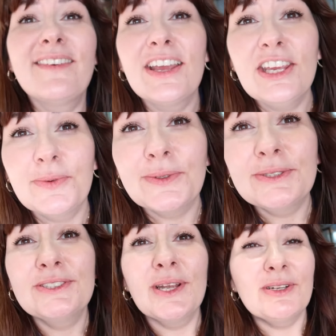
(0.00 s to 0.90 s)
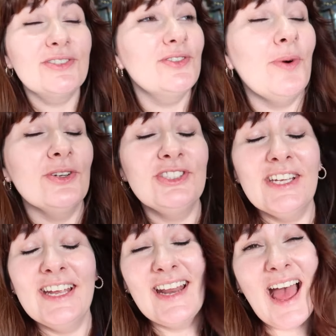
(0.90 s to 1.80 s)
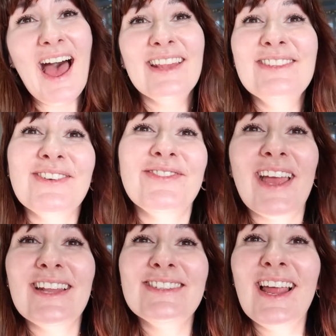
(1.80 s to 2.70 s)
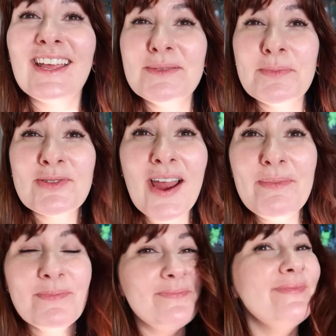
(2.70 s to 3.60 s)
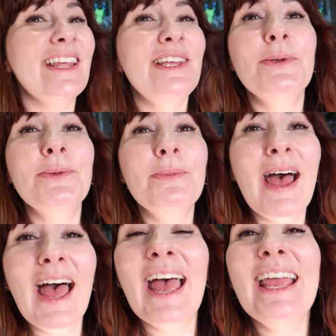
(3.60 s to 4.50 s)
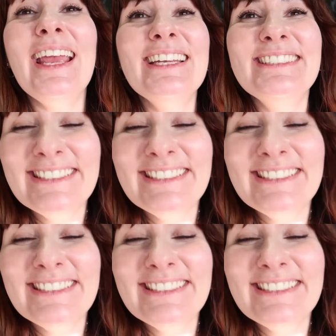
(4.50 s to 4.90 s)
Thank you all so much for watching and don't forget to like and subscribe. Thank you, bye.